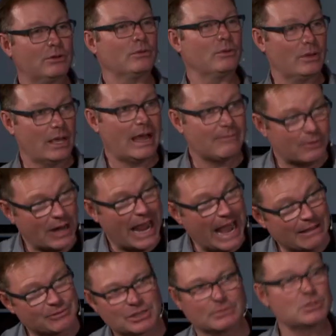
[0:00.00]
you ever
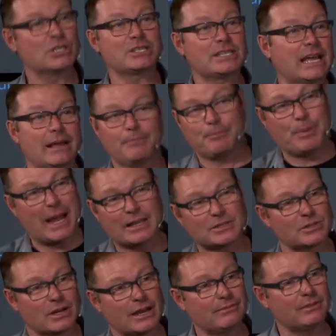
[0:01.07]
have some, just say,
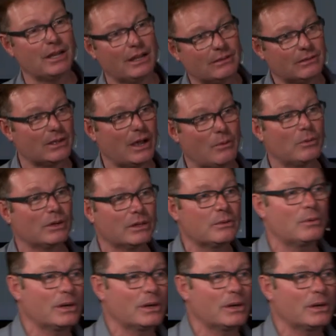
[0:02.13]
Pastor, I, I, I really